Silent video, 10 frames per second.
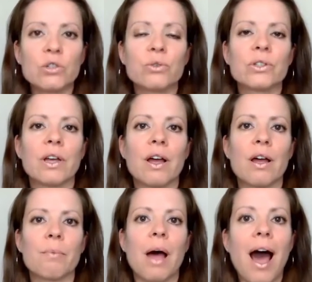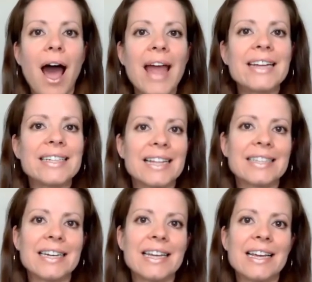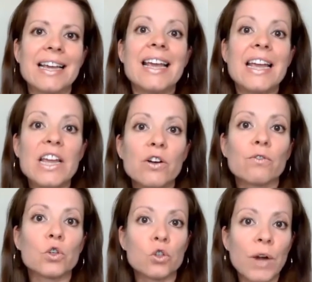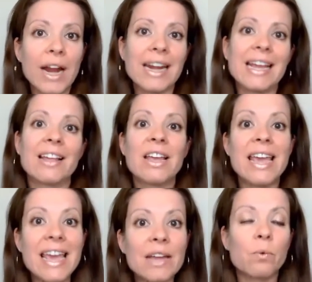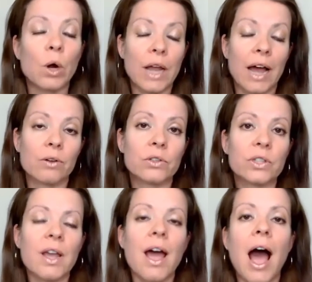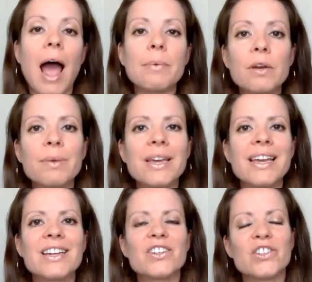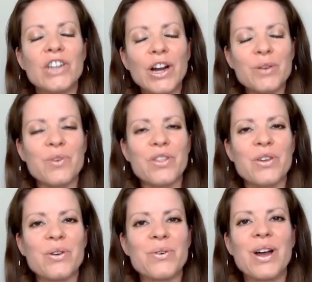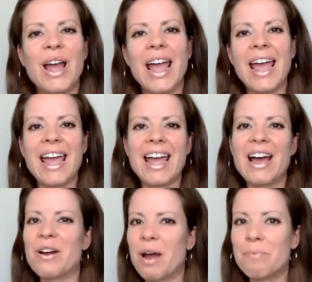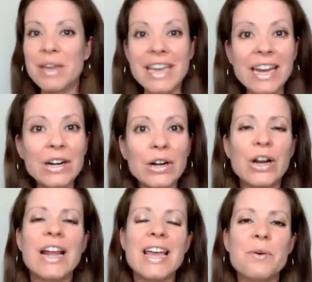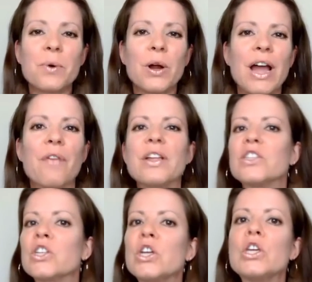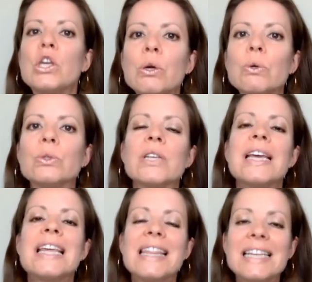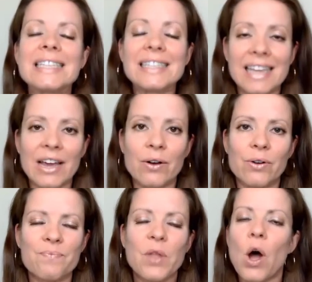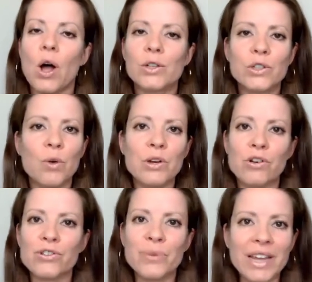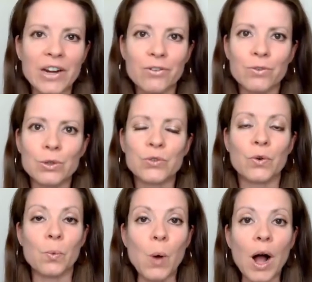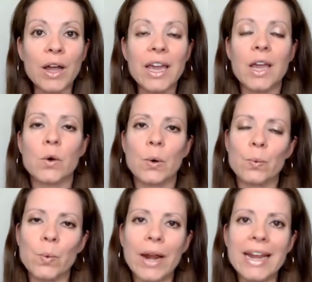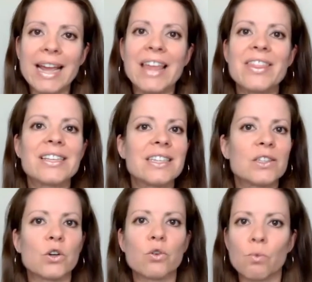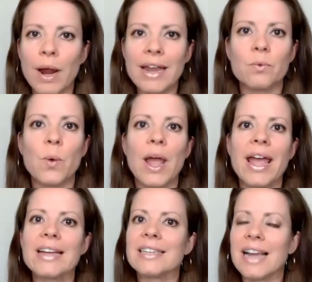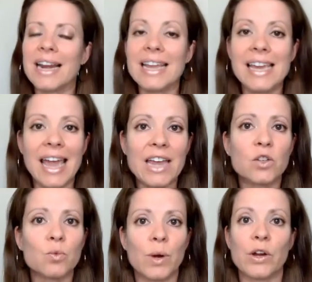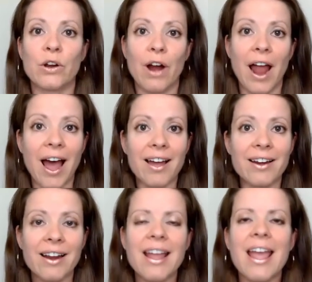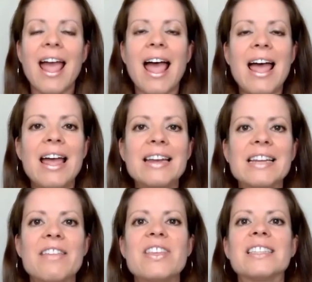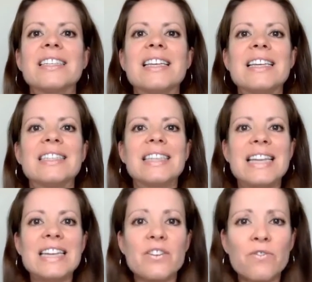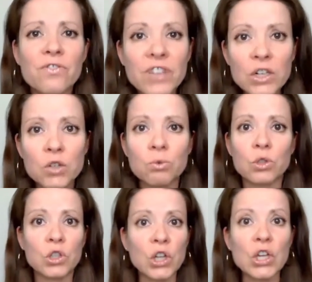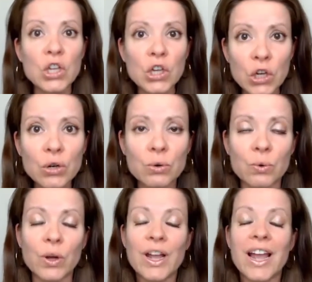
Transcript: you some high intensity interval training, HIIT workouts, I'm going to be sharing with you a beginner HIIT workout that's going to use this scale. Also, when you're doing intervals for walking or running, this is a great way to kind of gauge where you're at. And this is individual to you